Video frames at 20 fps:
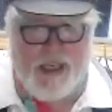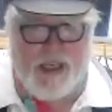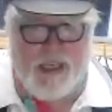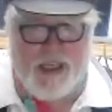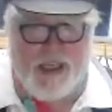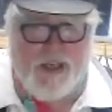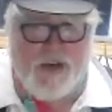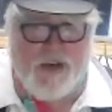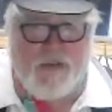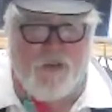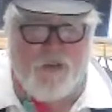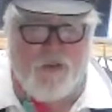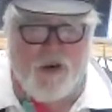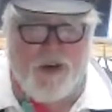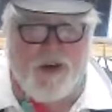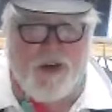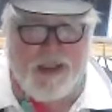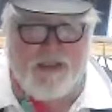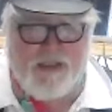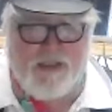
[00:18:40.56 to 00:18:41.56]

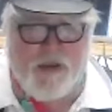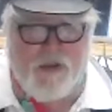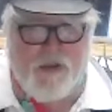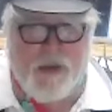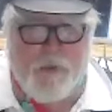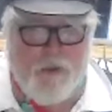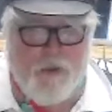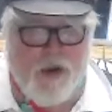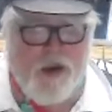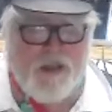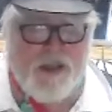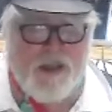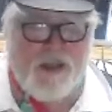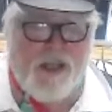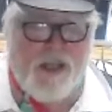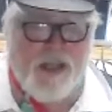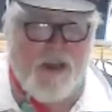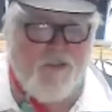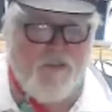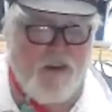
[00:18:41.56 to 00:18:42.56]
therefore is only
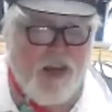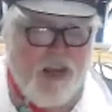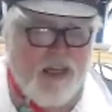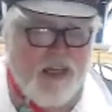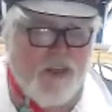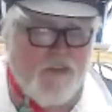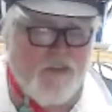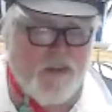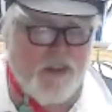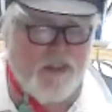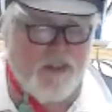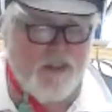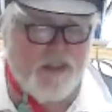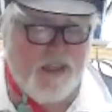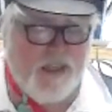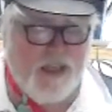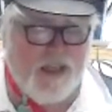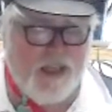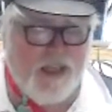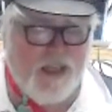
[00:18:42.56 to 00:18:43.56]
partially effective as
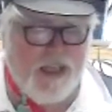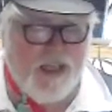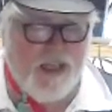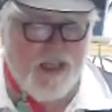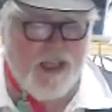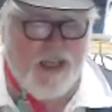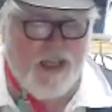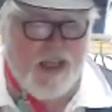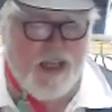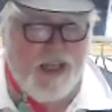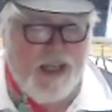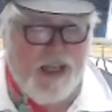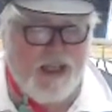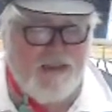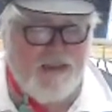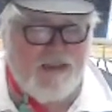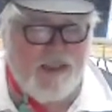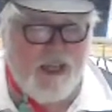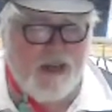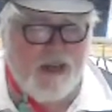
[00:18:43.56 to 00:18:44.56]
an
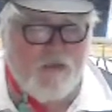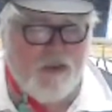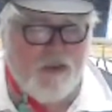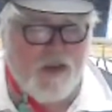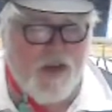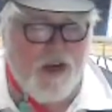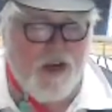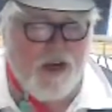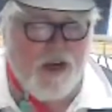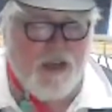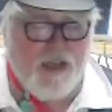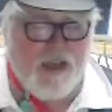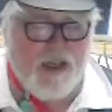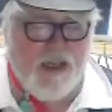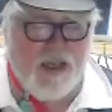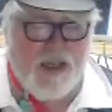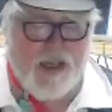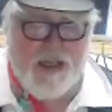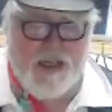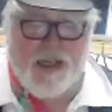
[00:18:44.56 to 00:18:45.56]
insect retardant.
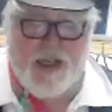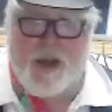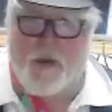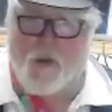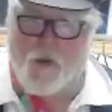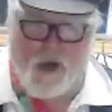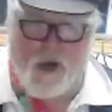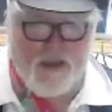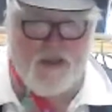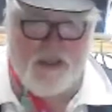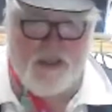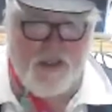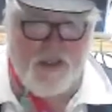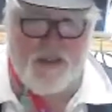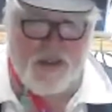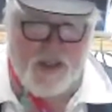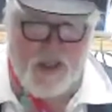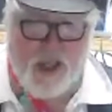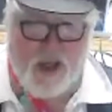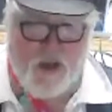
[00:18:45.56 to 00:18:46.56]
It works too
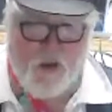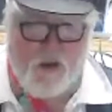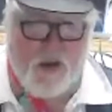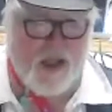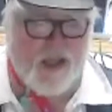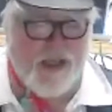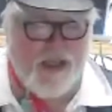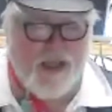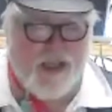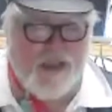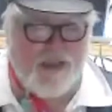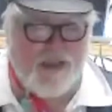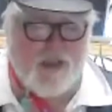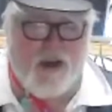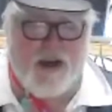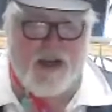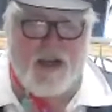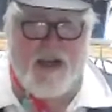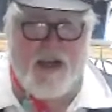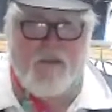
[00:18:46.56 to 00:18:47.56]
slowly,
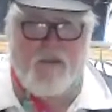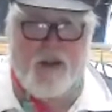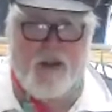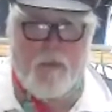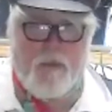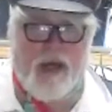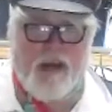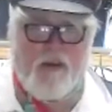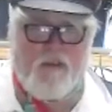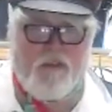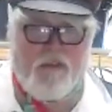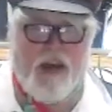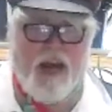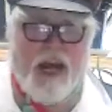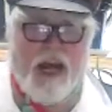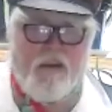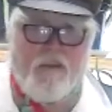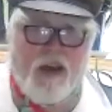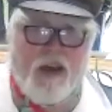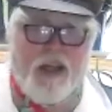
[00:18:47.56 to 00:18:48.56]
so I give it about a
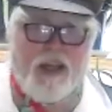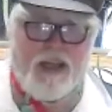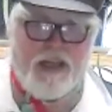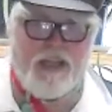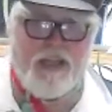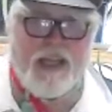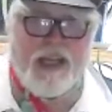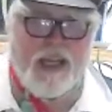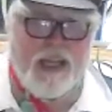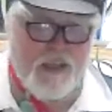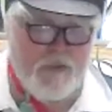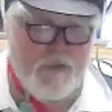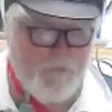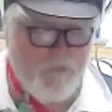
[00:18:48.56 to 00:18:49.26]
5 out of 10.